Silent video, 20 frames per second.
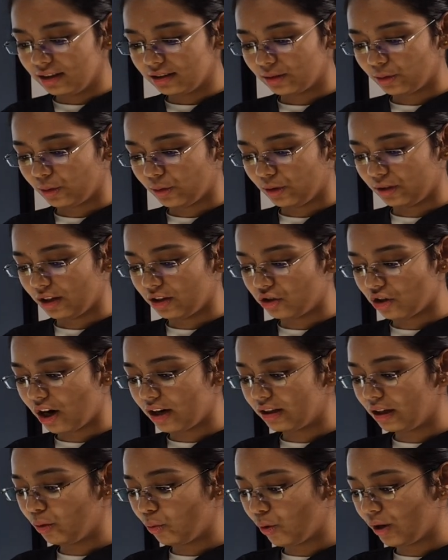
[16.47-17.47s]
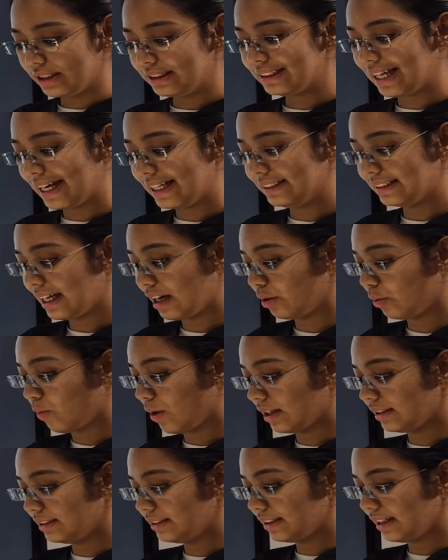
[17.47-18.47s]
So the journal was Science
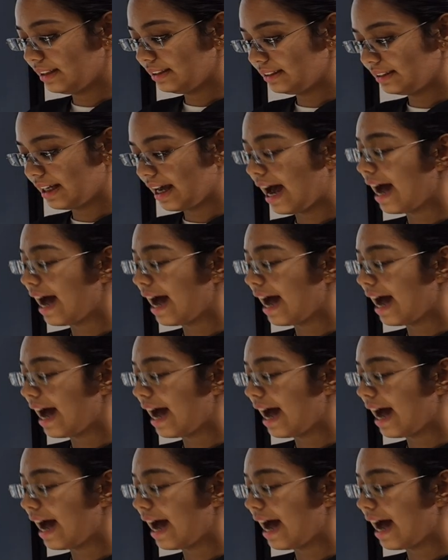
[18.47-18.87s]
Advances